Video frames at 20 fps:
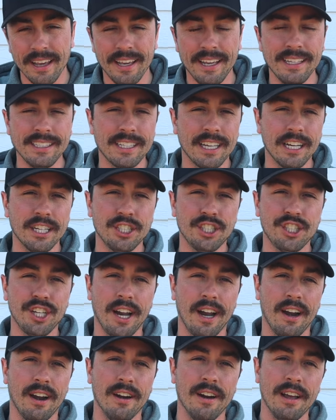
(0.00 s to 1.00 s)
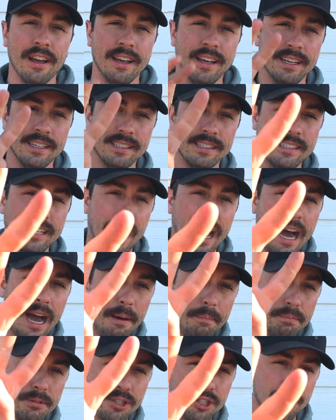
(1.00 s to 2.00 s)
He's gonna share his
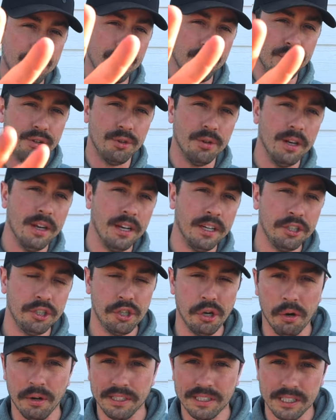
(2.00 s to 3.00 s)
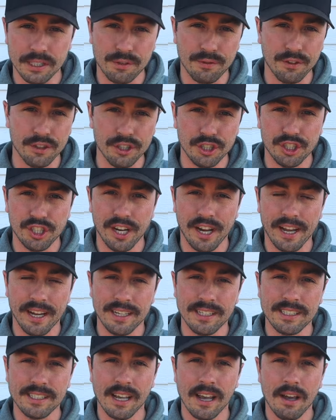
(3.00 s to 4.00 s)
top two choices for
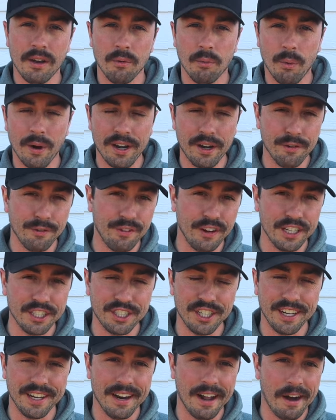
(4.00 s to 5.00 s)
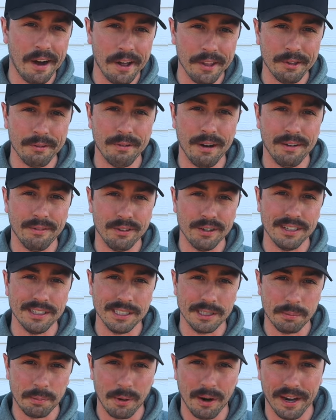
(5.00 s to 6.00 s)
jigs when you're fishing on the river
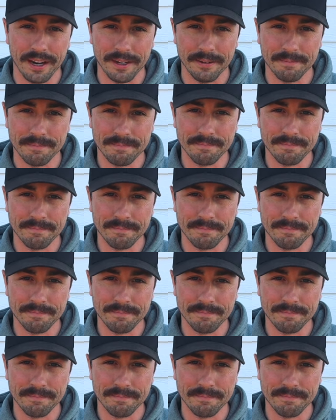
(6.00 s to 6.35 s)
in spring.